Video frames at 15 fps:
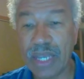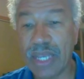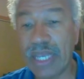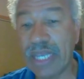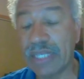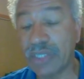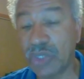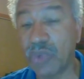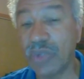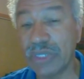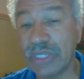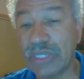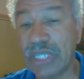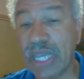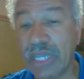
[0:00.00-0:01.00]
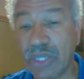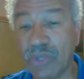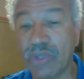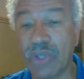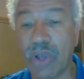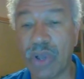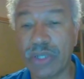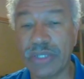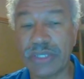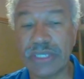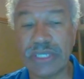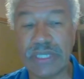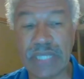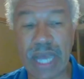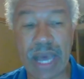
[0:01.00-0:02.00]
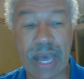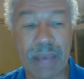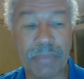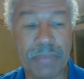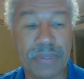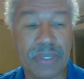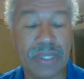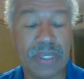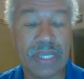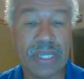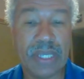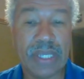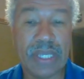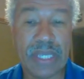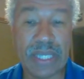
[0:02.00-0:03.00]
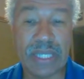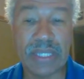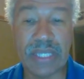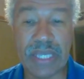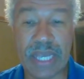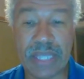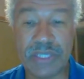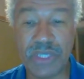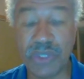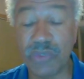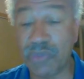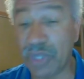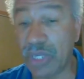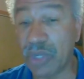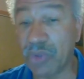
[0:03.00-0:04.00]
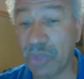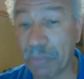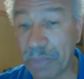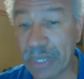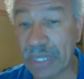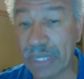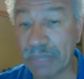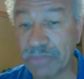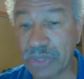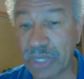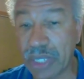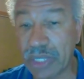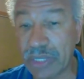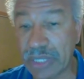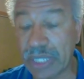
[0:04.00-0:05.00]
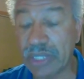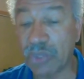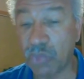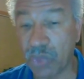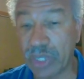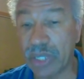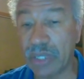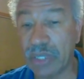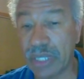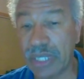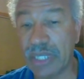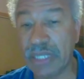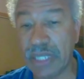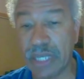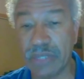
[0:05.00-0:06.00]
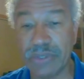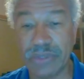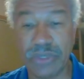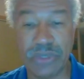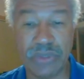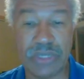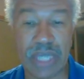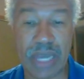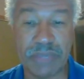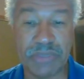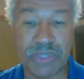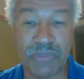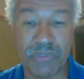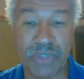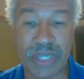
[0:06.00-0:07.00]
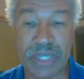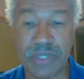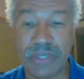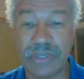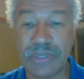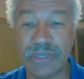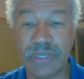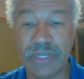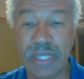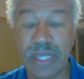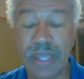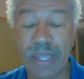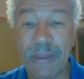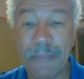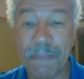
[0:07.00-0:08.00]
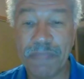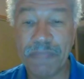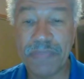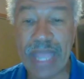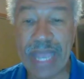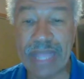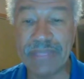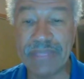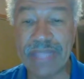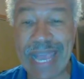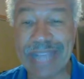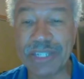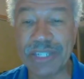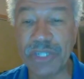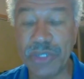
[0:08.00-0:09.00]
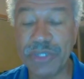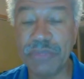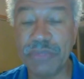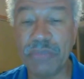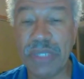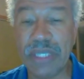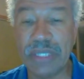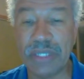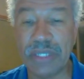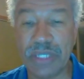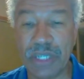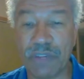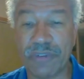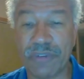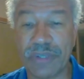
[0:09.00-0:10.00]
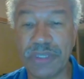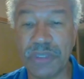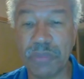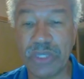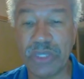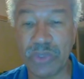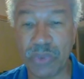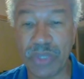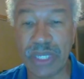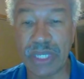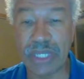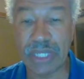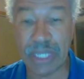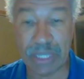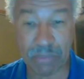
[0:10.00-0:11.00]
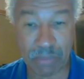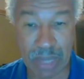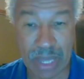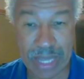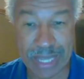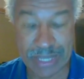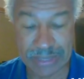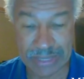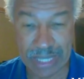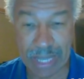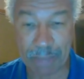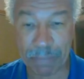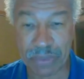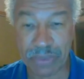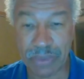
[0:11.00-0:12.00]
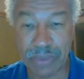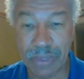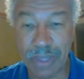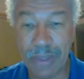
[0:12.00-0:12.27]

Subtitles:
it's going to take you longer to stop in the SUV or the pickup truck than it will in the other two types of vehicles. And that could mean the difference between, in my example,